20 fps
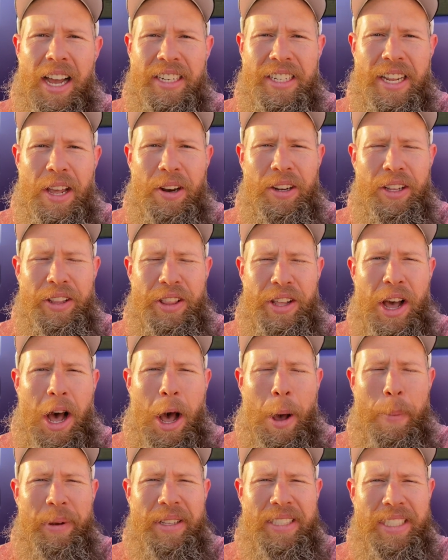down in the
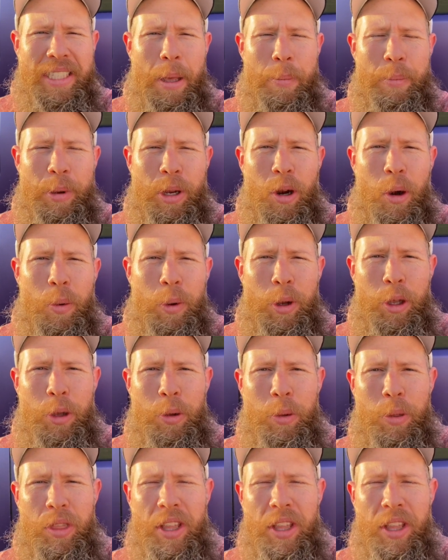comments and let me know what you